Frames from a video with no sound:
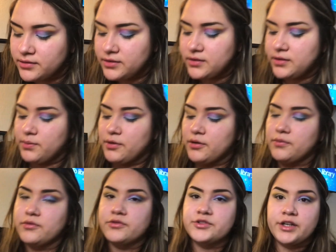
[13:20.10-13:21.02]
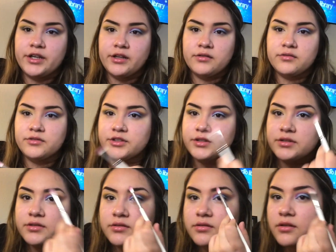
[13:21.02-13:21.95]
the purple shade just
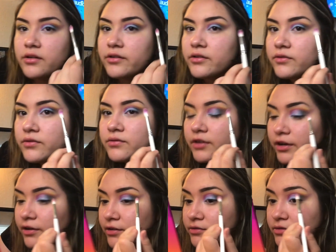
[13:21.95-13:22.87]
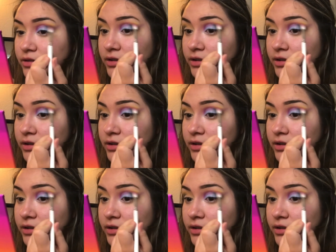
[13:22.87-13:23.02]
all around,